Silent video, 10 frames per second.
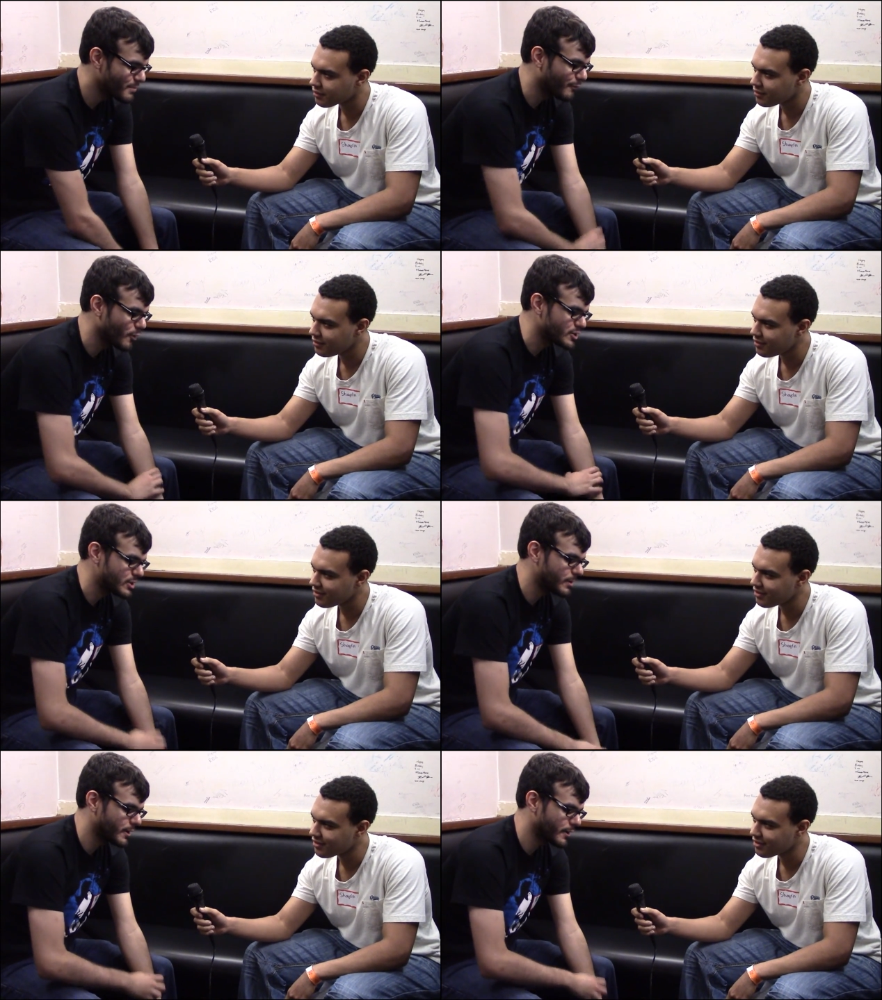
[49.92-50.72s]
Speaker 1: before
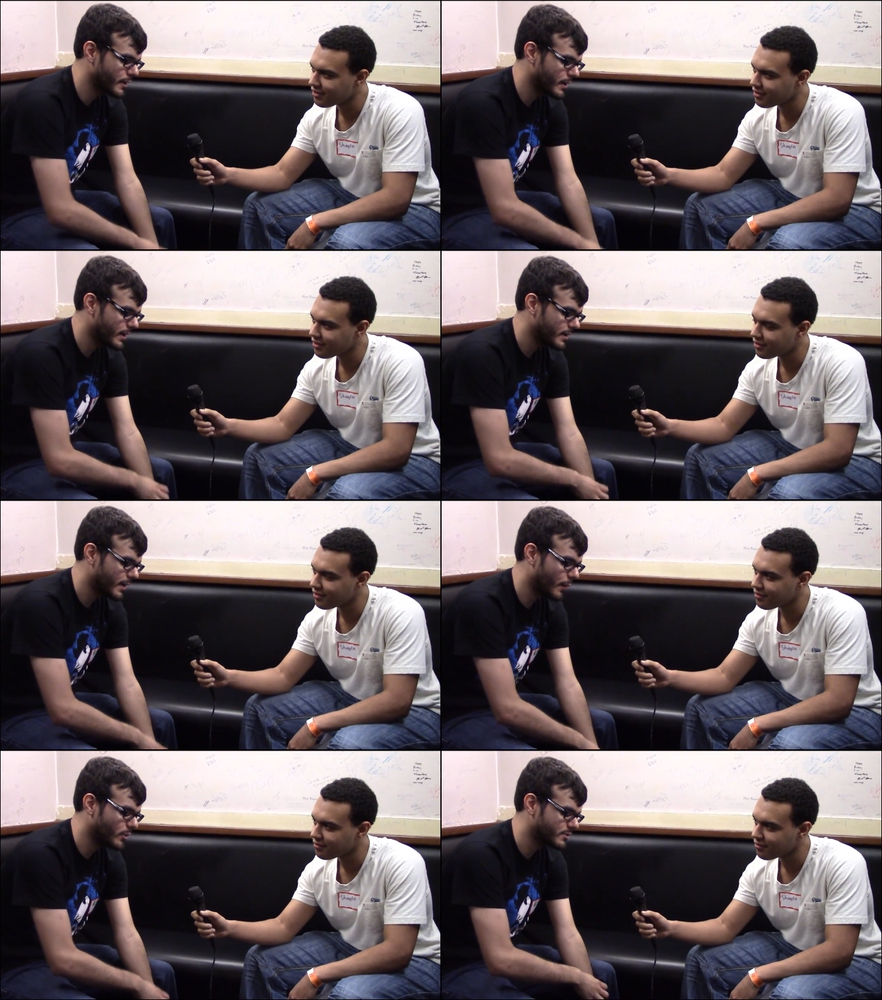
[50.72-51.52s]
Achievement Hunter,
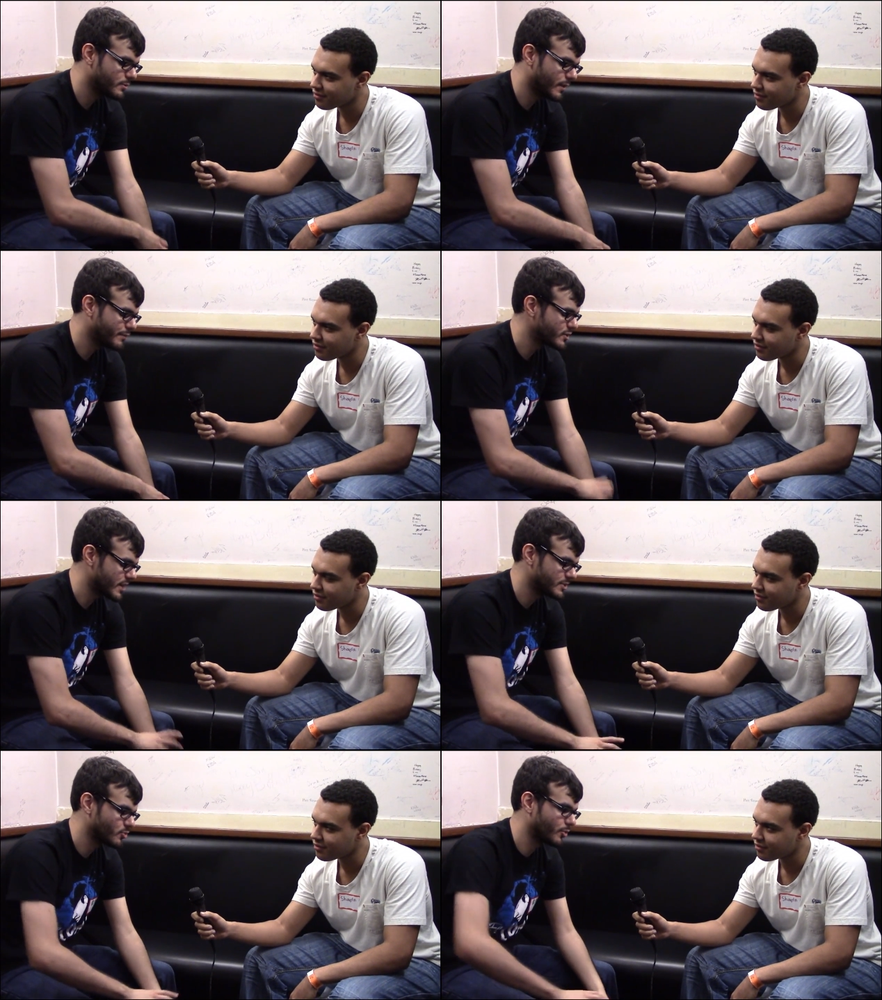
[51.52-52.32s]
I went to I finished
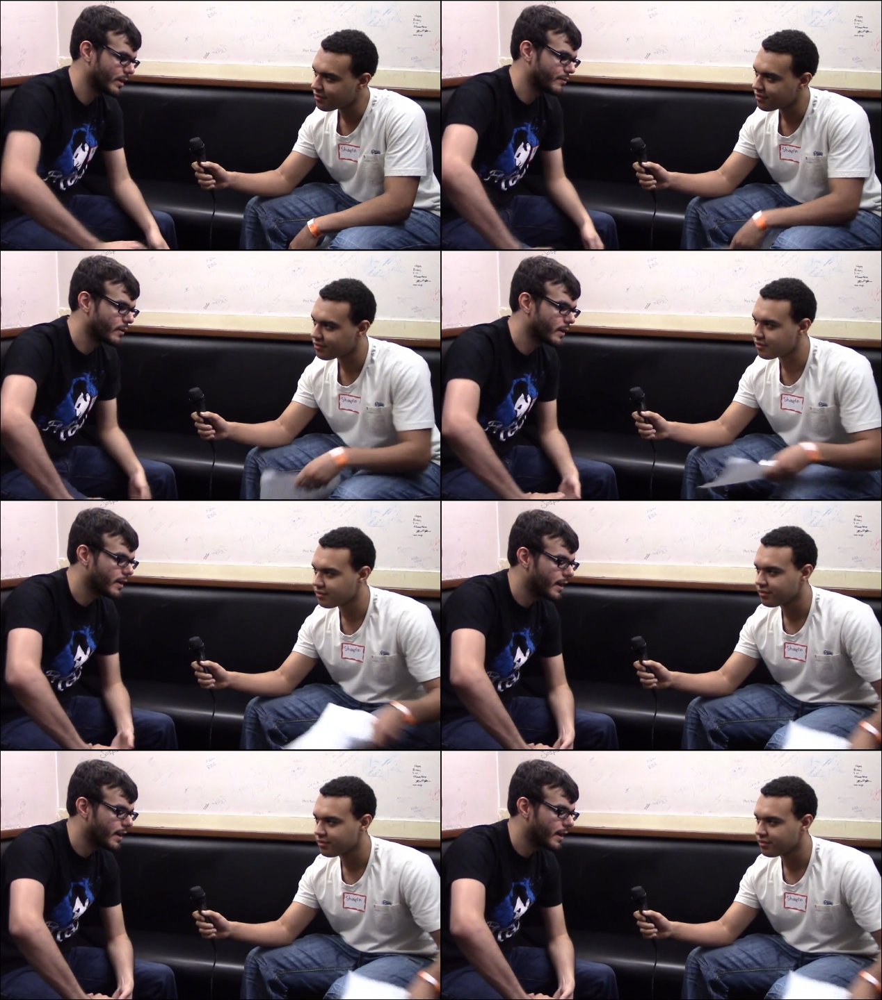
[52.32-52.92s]
high school, whatever.